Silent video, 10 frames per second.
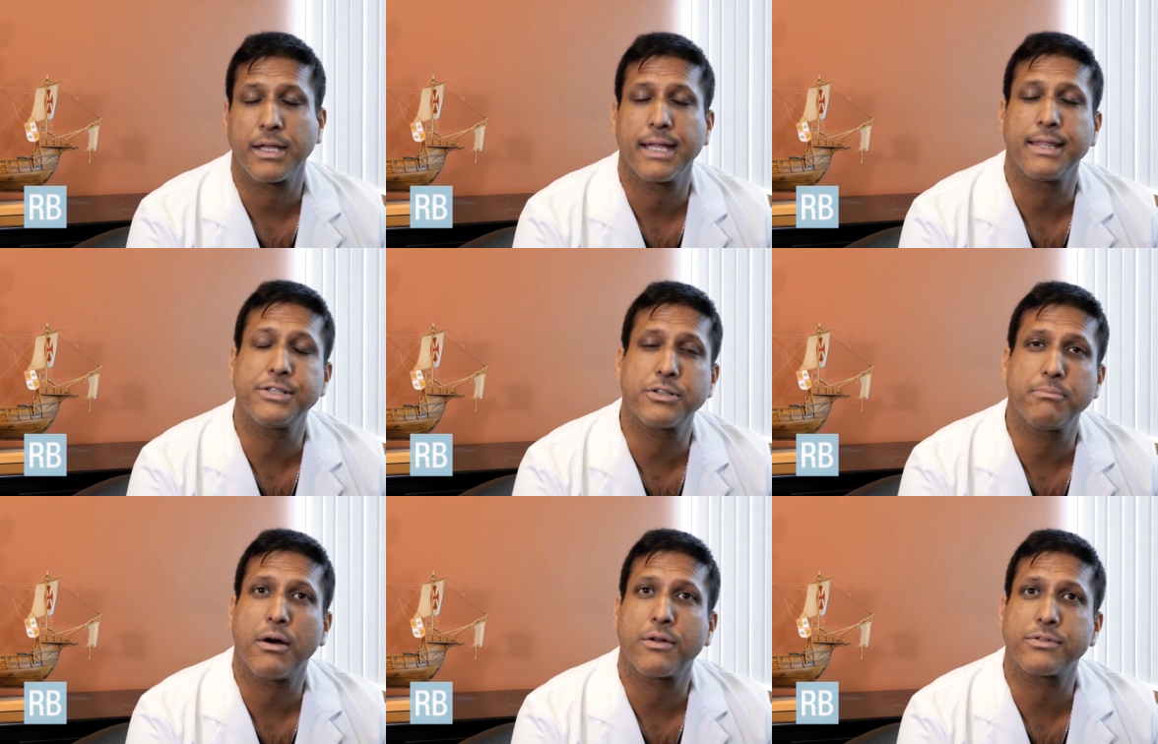And these are
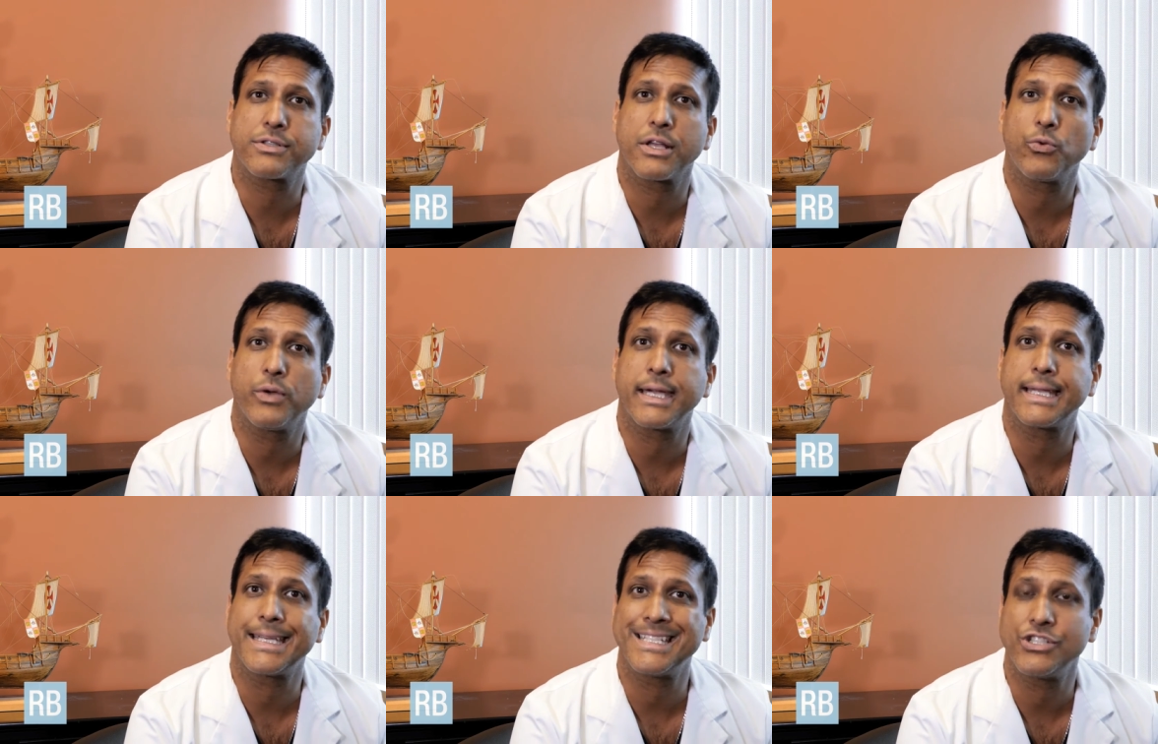monitors that we
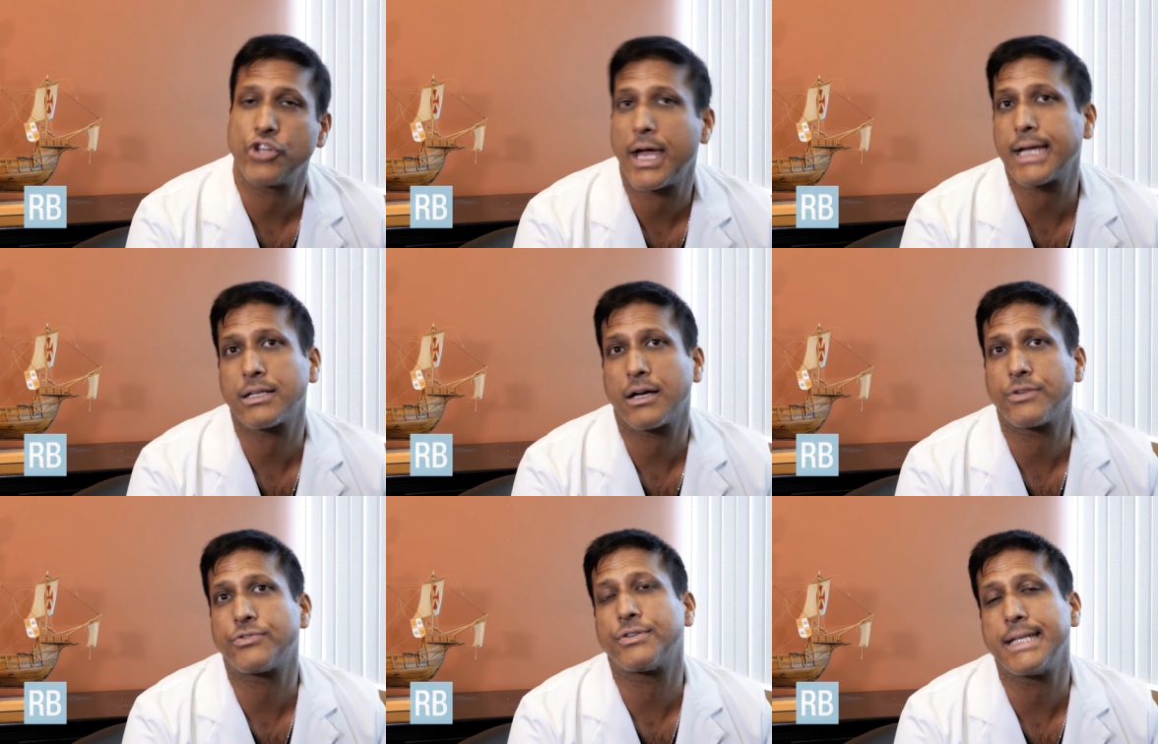can inject
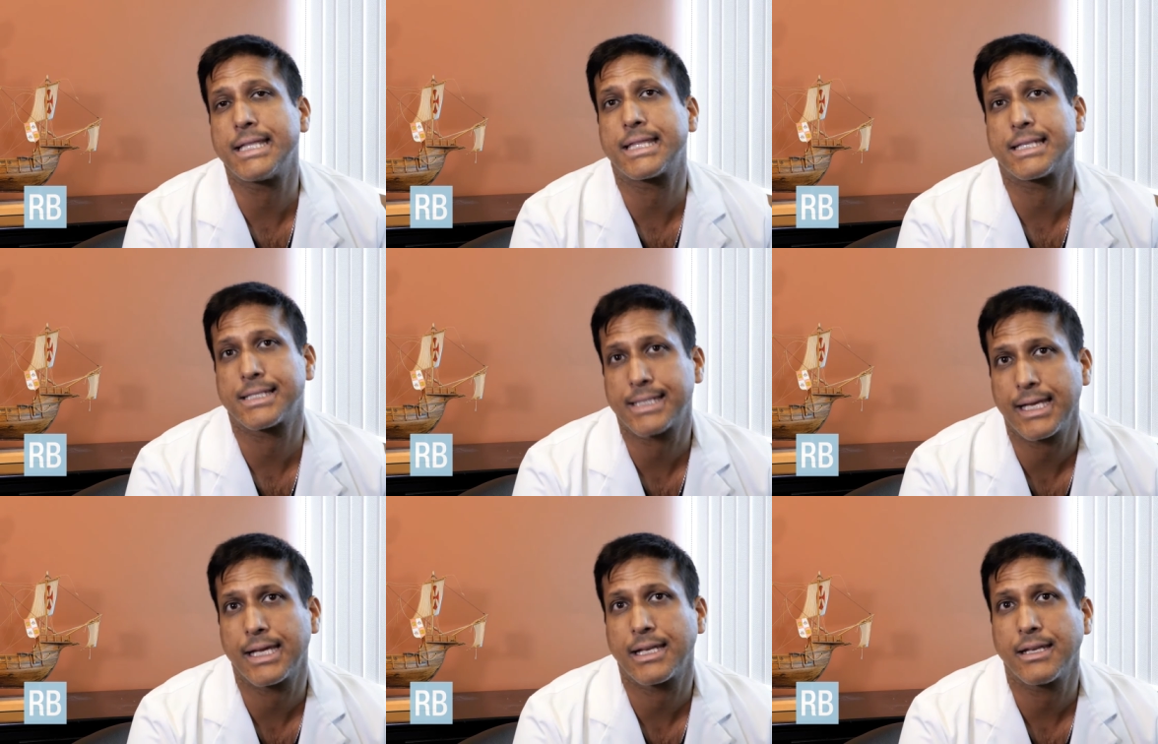underneath the
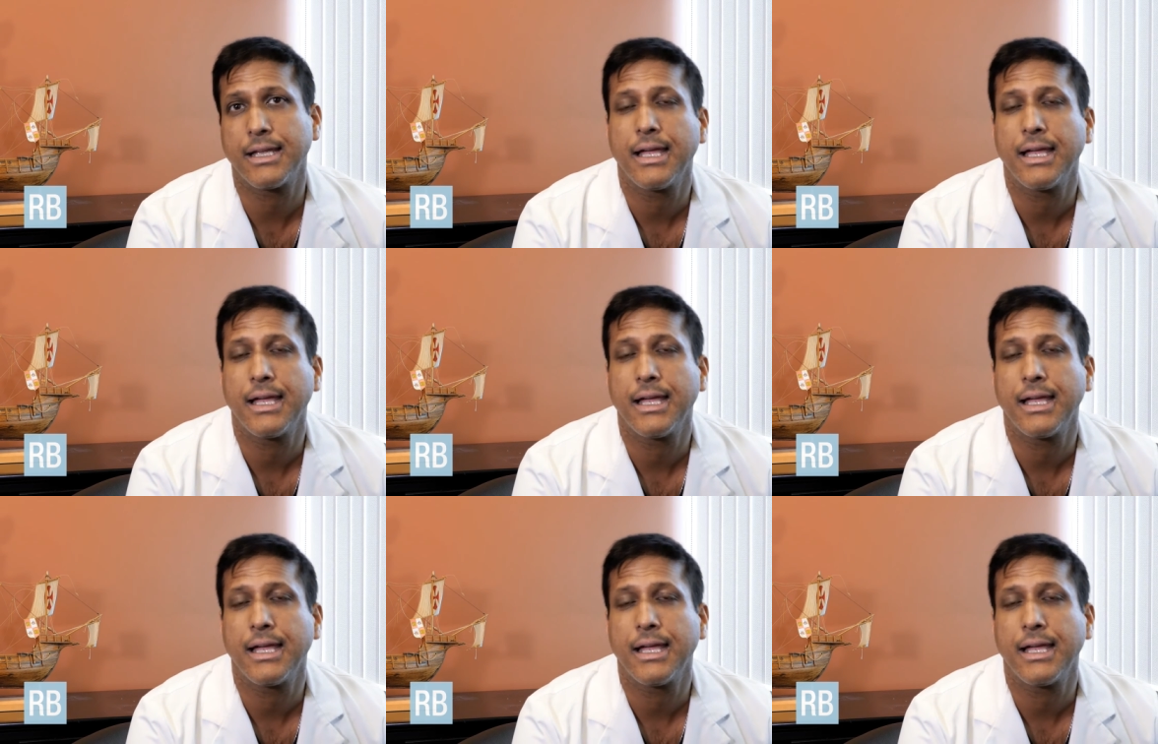skin